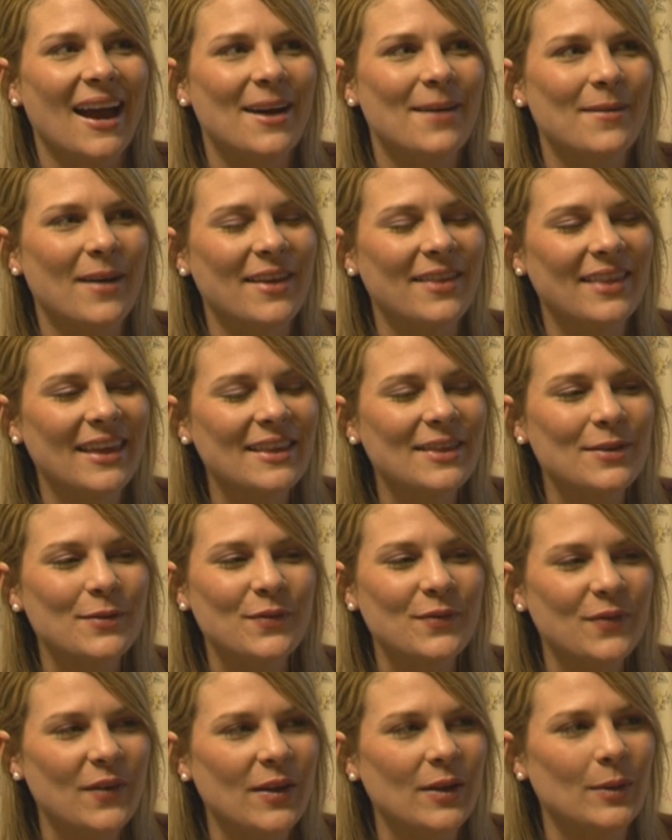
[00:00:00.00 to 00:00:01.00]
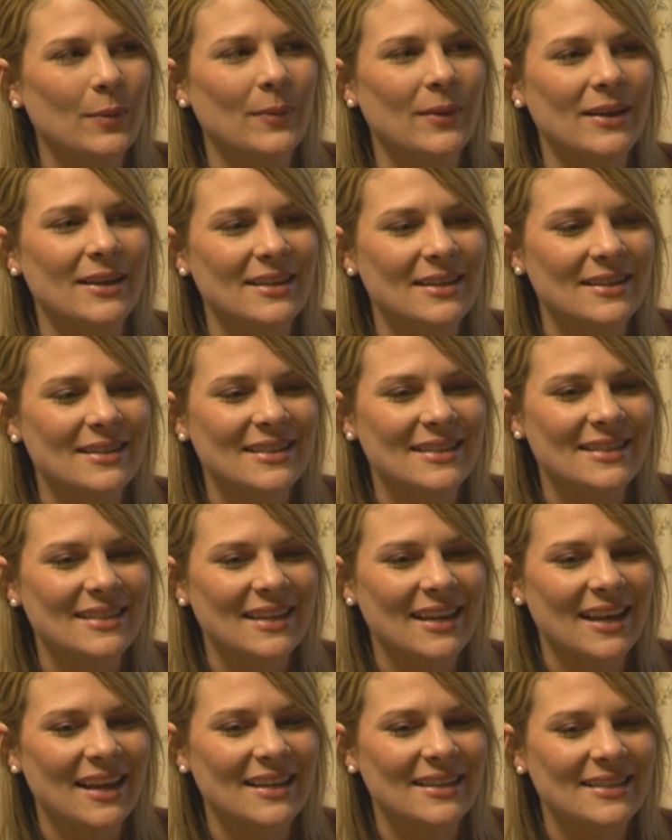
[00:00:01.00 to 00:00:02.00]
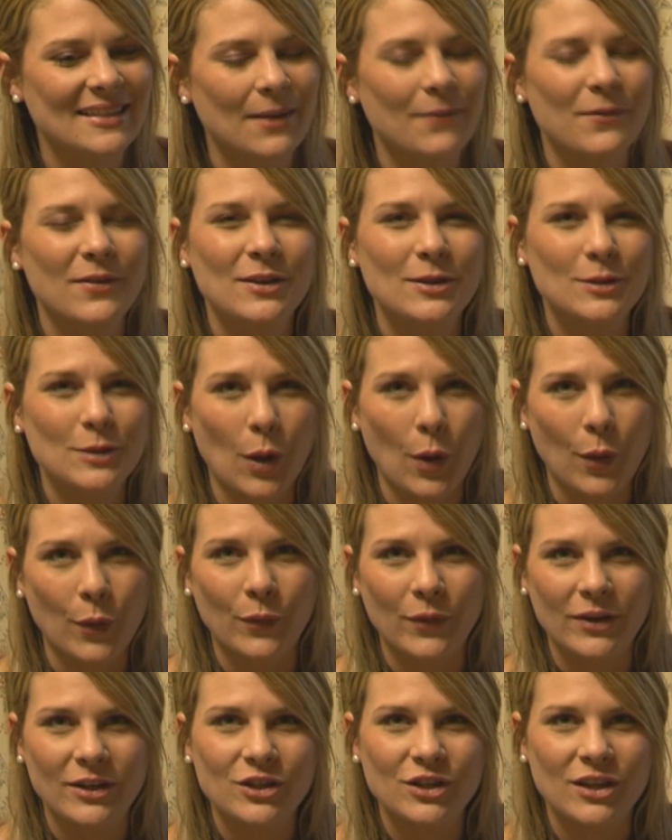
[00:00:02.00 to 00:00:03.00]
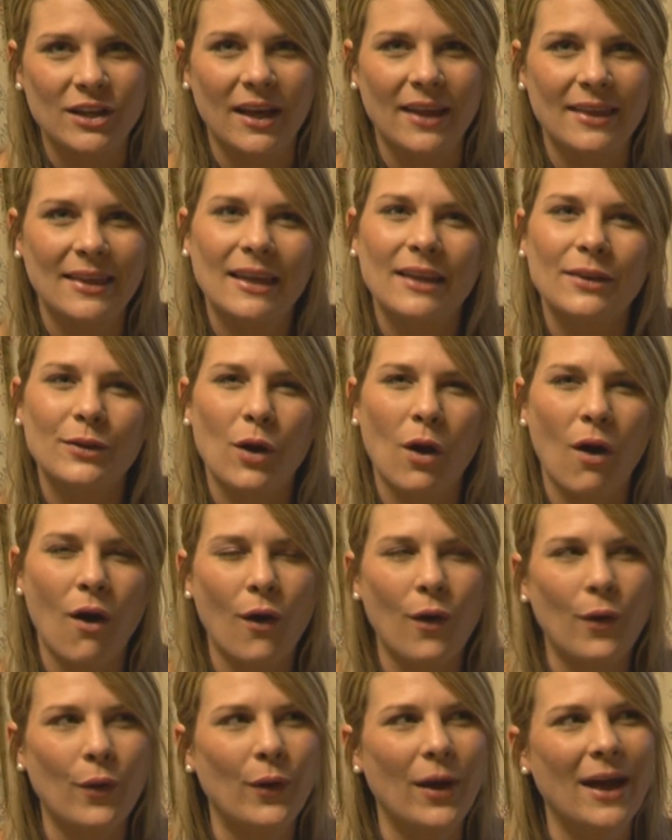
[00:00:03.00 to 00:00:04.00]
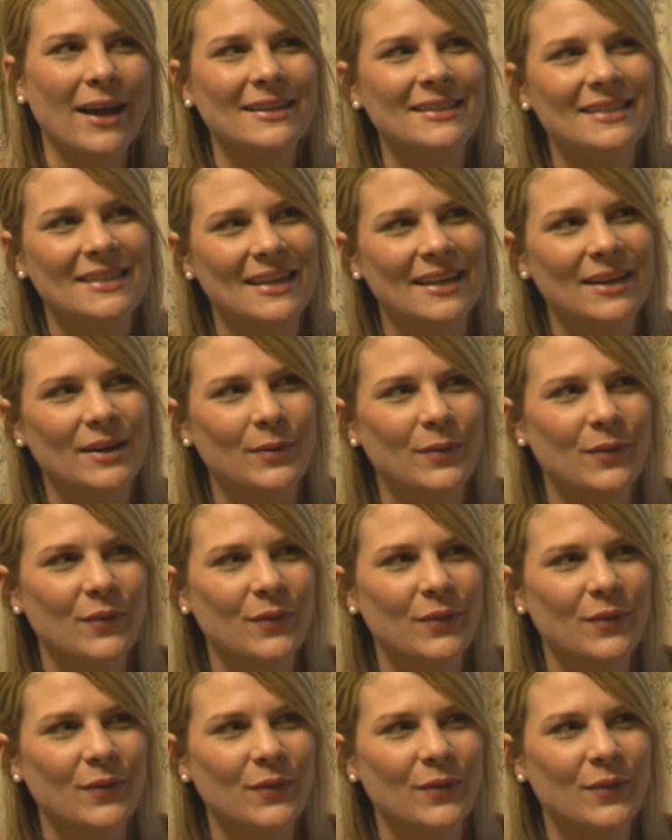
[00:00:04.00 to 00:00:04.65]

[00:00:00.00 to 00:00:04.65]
I think the film is something so original. I think the whole idea